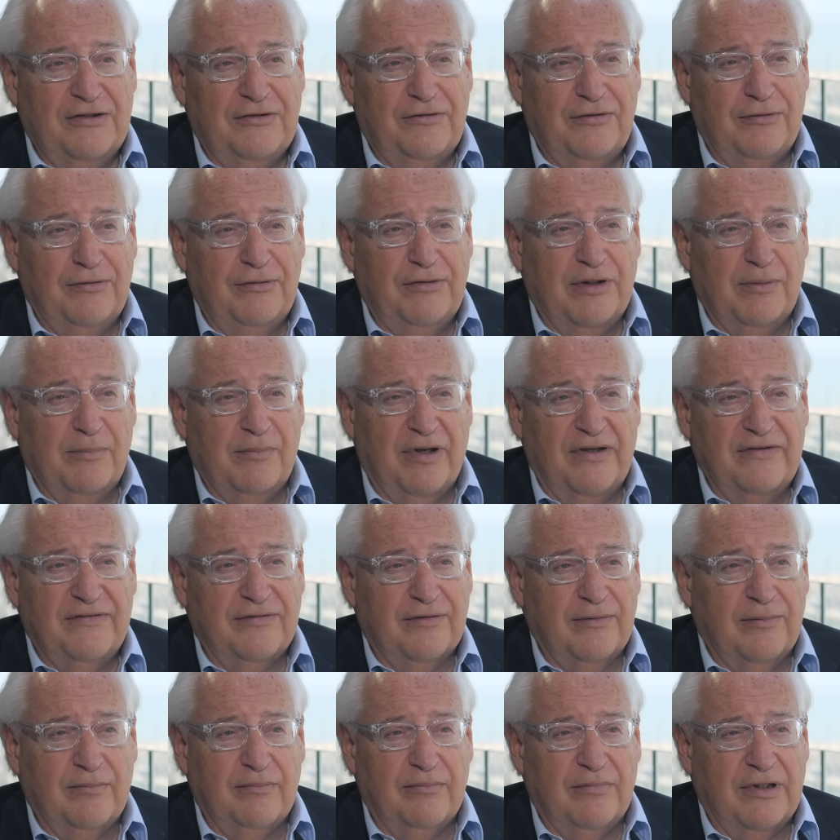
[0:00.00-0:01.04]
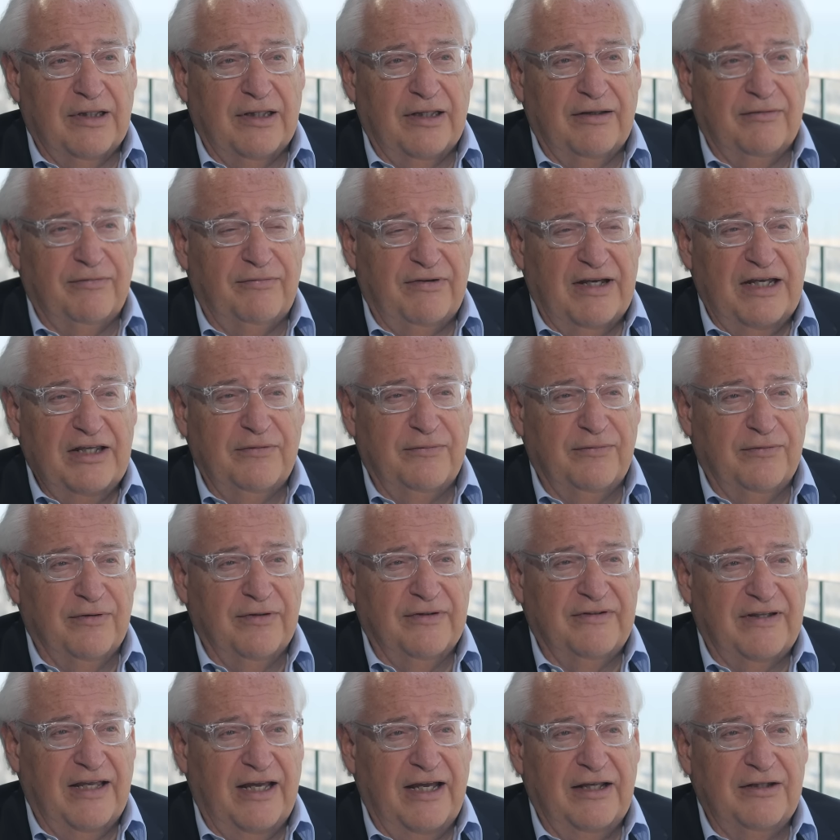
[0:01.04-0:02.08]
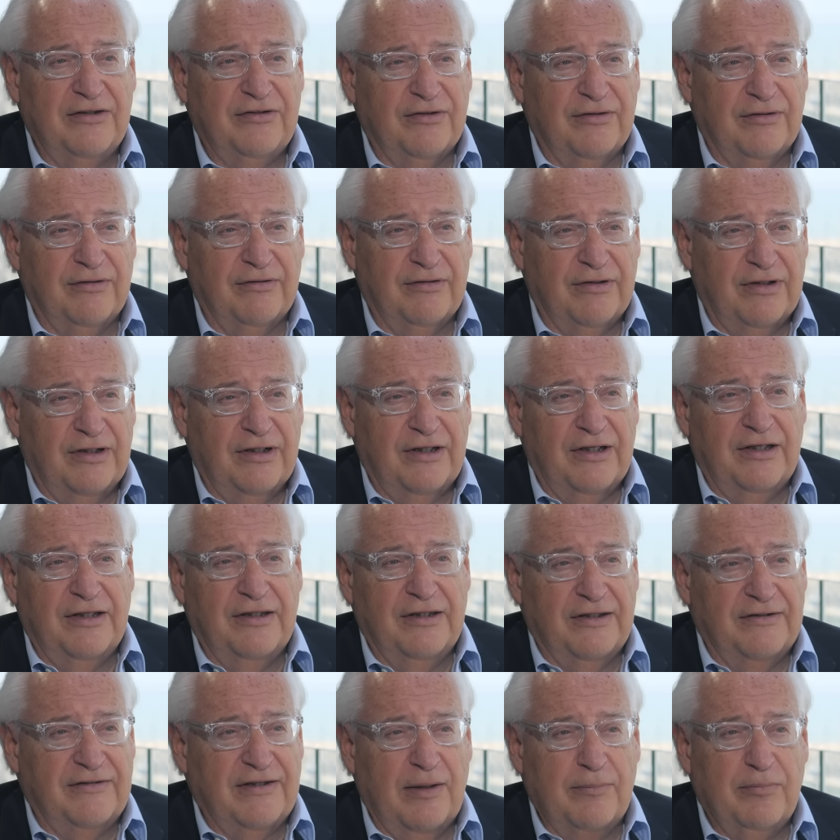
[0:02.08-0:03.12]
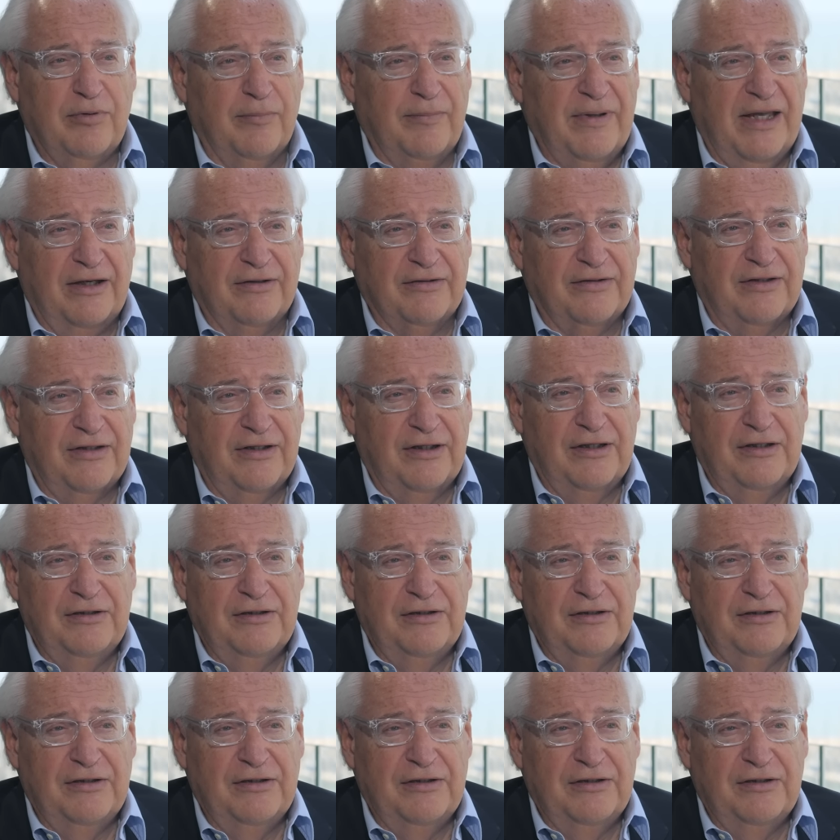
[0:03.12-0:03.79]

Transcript: to the Muslim faithful to enter the Temple Mount.